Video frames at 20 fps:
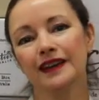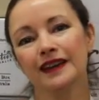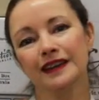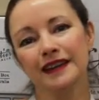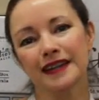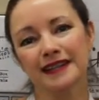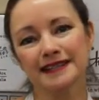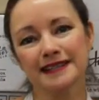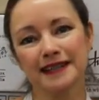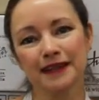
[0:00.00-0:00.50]

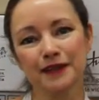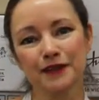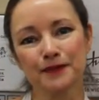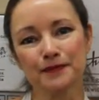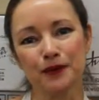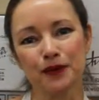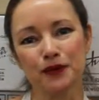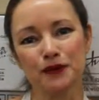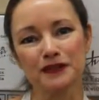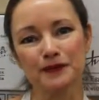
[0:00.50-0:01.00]
Next out of the
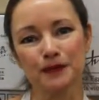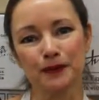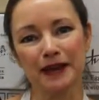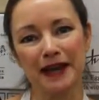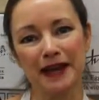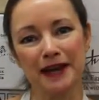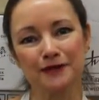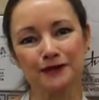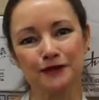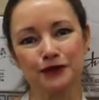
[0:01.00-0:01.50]
box we
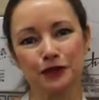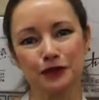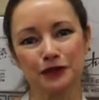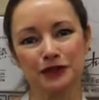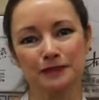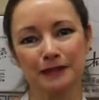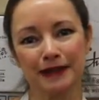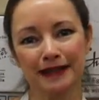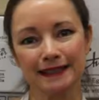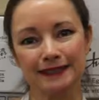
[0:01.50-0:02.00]
have
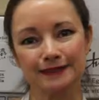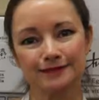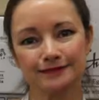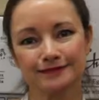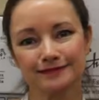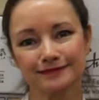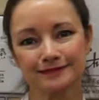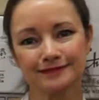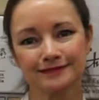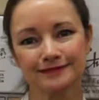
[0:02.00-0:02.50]
Dr. Bunny.
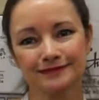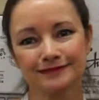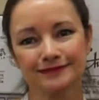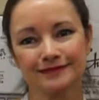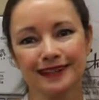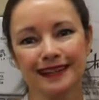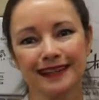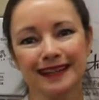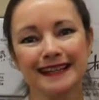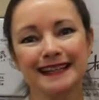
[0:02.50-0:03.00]

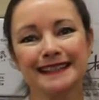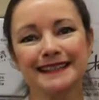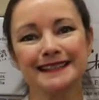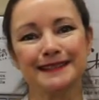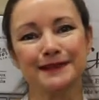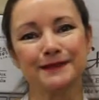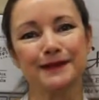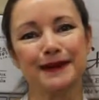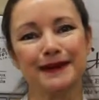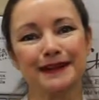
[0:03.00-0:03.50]
He's
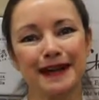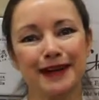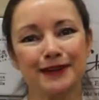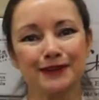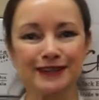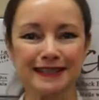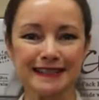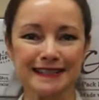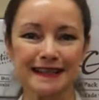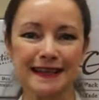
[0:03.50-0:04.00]
a
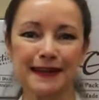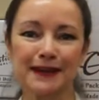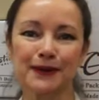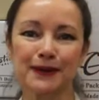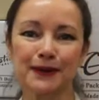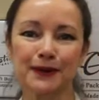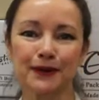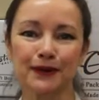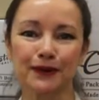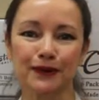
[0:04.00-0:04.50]

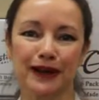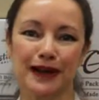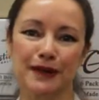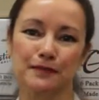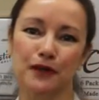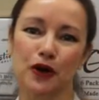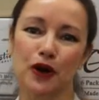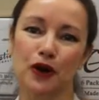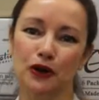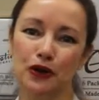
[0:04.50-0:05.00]
110
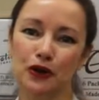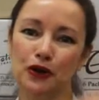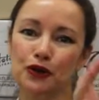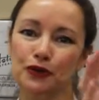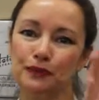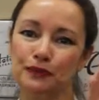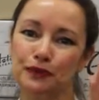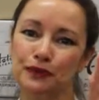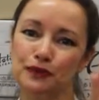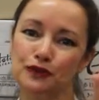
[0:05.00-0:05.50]
gram hollow
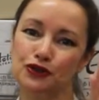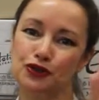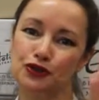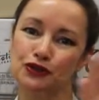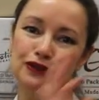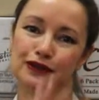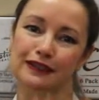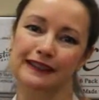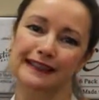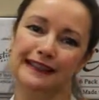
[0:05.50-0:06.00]
milk
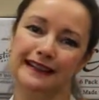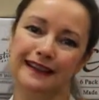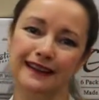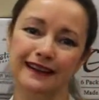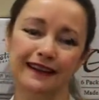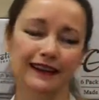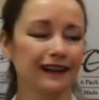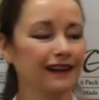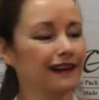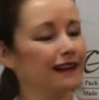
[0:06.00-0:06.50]
chocolate egg.
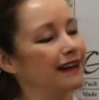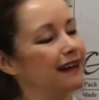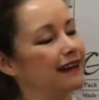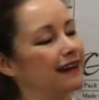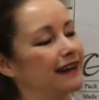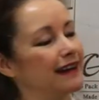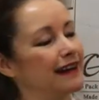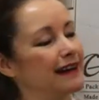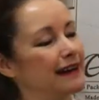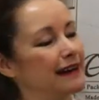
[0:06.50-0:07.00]

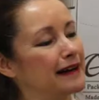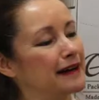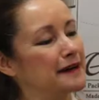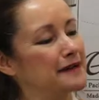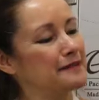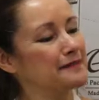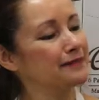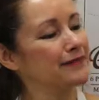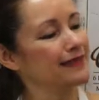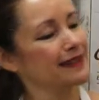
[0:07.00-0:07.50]

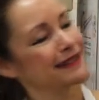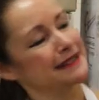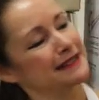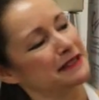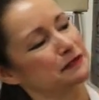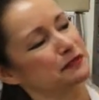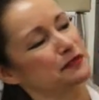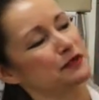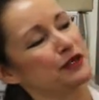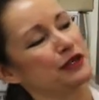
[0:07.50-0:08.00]
Um,
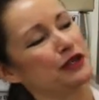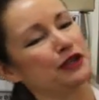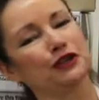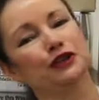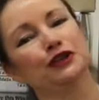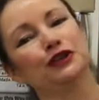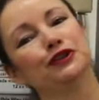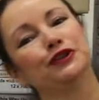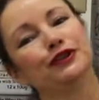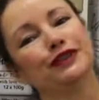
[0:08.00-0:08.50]
he's pretty
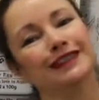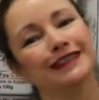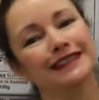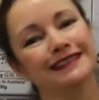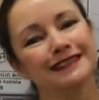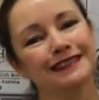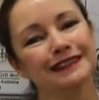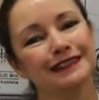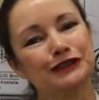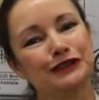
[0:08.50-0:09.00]
cute in
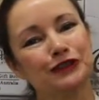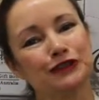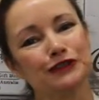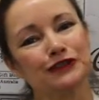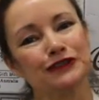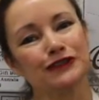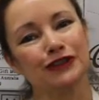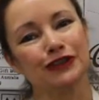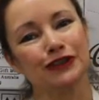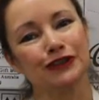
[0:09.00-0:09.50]
his little
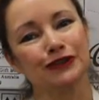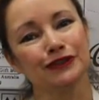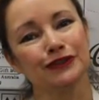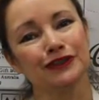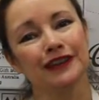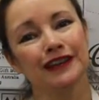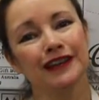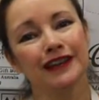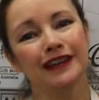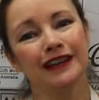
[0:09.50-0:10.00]
doctor's coat
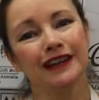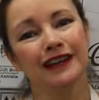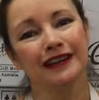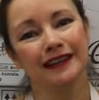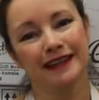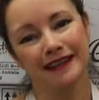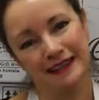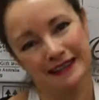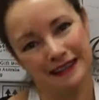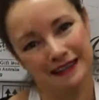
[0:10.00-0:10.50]

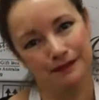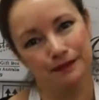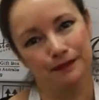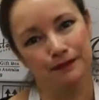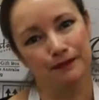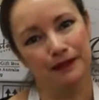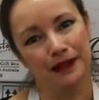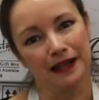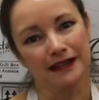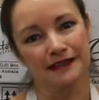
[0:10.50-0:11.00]
and he
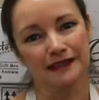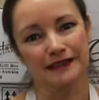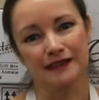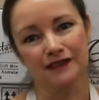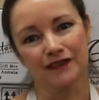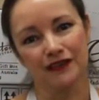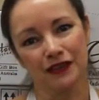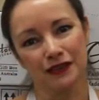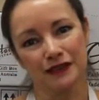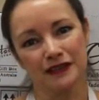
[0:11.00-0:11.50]
plays a
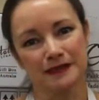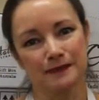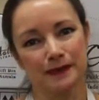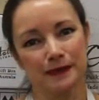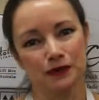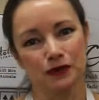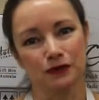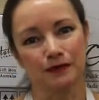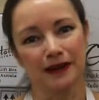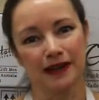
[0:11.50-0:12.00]
very
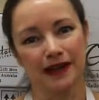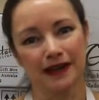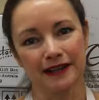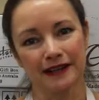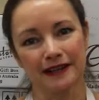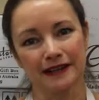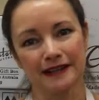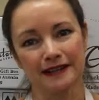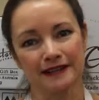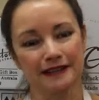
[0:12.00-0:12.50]
special part
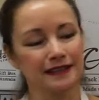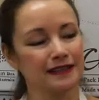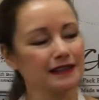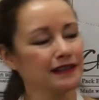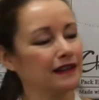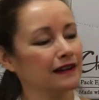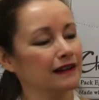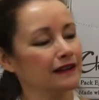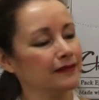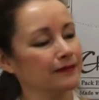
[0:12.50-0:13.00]
at Easter
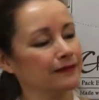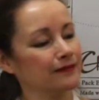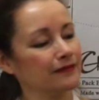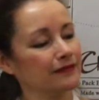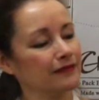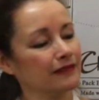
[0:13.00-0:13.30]
time